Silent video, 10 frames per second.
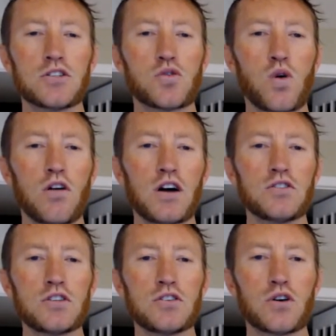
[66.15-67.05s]
12
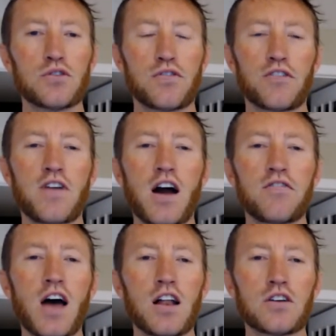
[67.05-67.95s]
ounces goes for
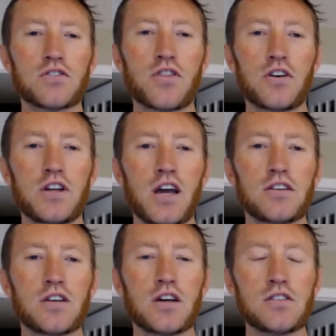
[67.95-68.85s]

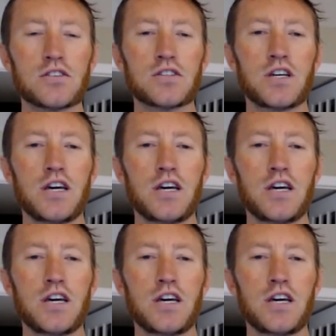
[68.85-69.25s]
$5.38.